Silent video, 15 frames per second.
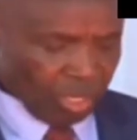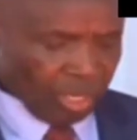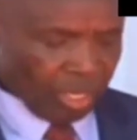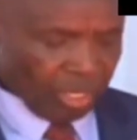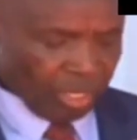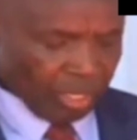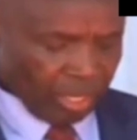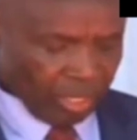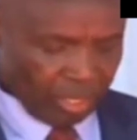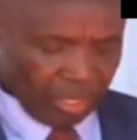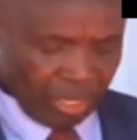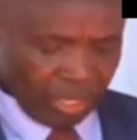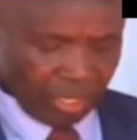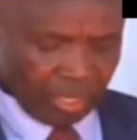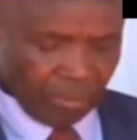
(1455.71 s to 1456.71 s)

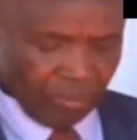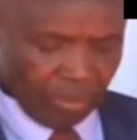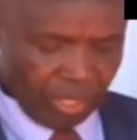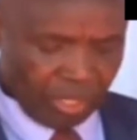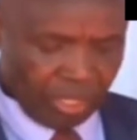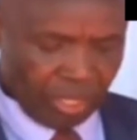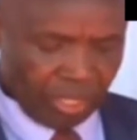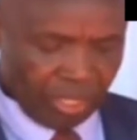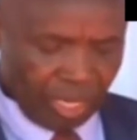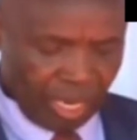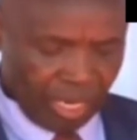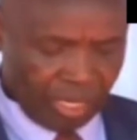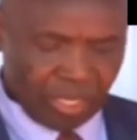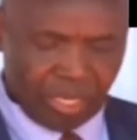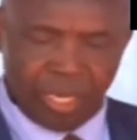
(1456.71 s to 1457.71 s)
Kcse examination
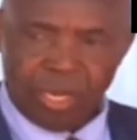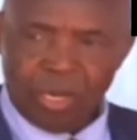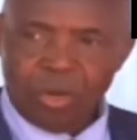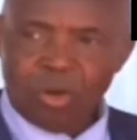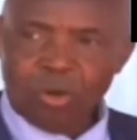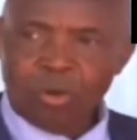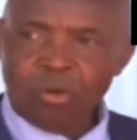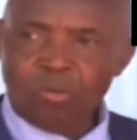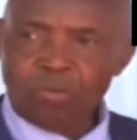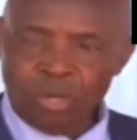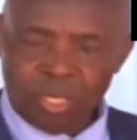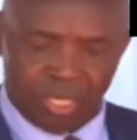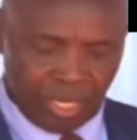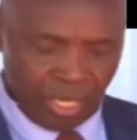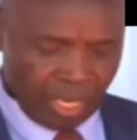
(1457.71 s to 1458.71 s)
results
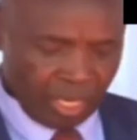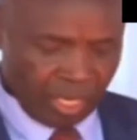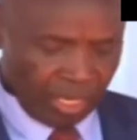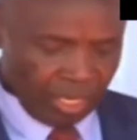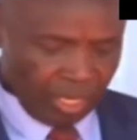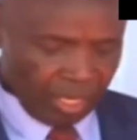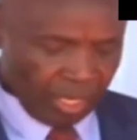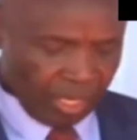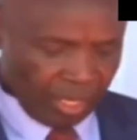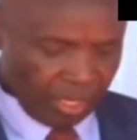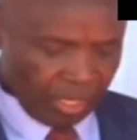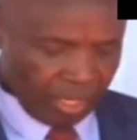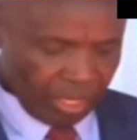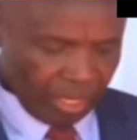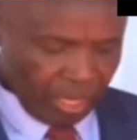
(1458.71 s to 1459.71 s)
officially
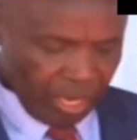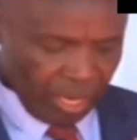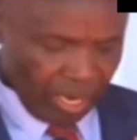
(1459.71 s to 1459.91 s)
released.